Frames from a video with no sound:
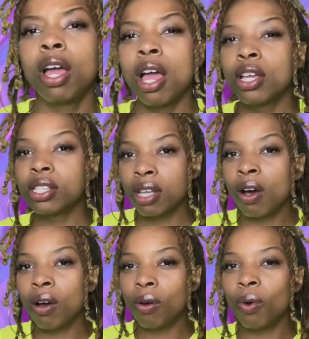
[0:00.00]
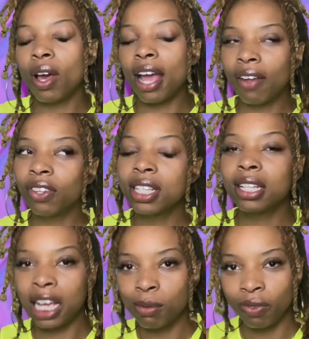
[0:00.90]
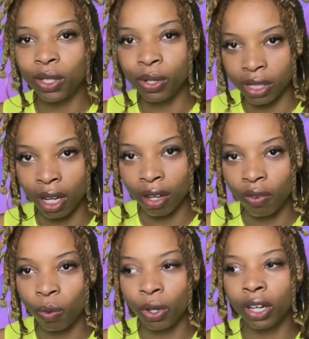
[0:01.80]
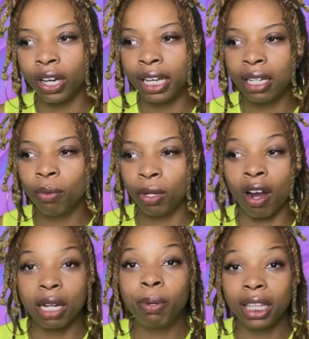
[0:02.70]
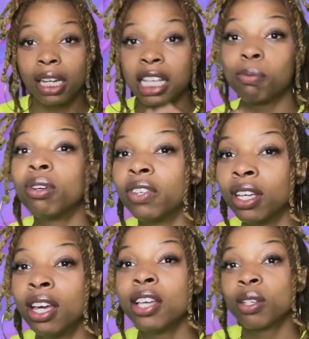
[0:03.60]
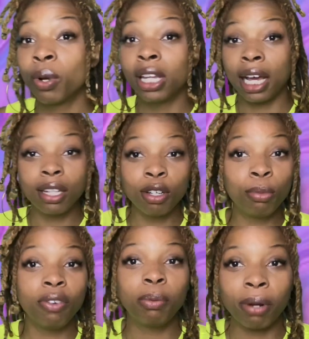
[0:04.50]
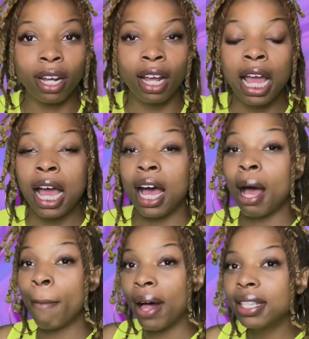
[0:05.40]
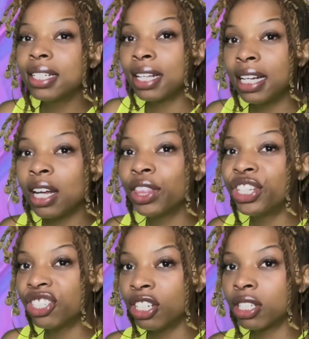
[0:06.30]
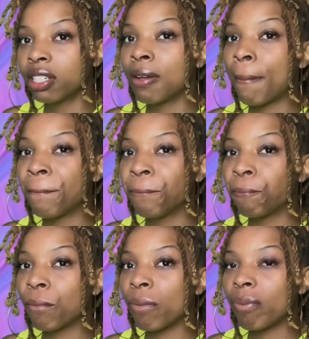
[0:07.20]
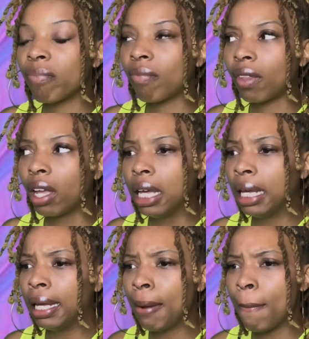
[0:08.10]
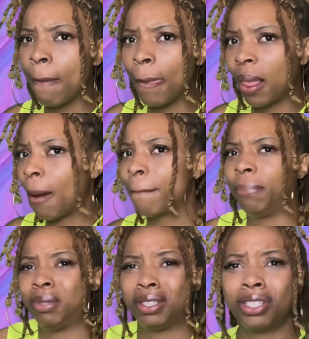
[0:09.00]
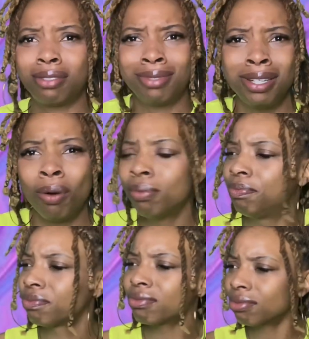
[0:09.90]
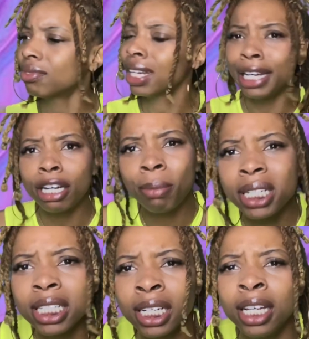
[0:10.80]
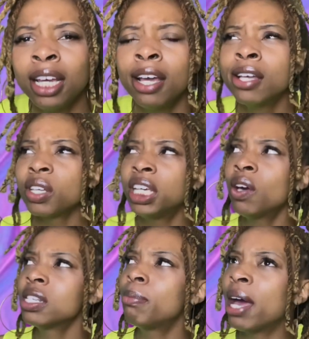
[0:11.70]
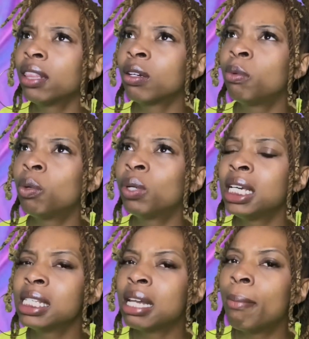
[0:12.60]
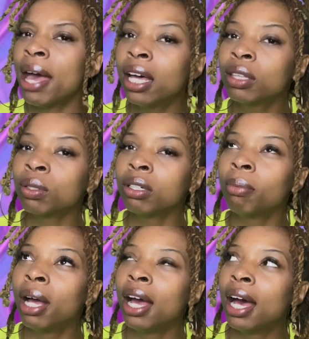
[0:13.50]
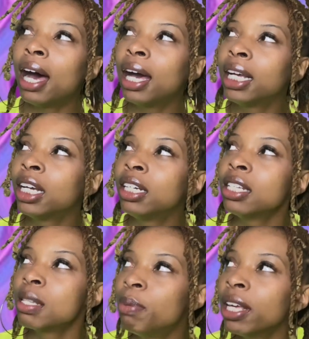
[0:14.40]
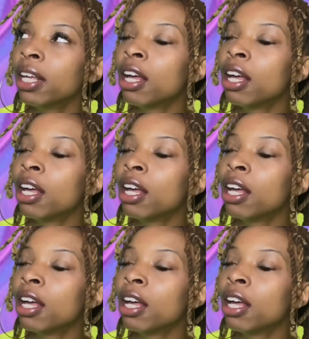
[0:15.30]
So after this last movie goes off, we're in that we already picked the next movie. So we're in like a little movie break. I'm about to change out the shisha and just, you know, in a mission. So he goes in the bathroom, and when he's in the bathroom, I hear this big,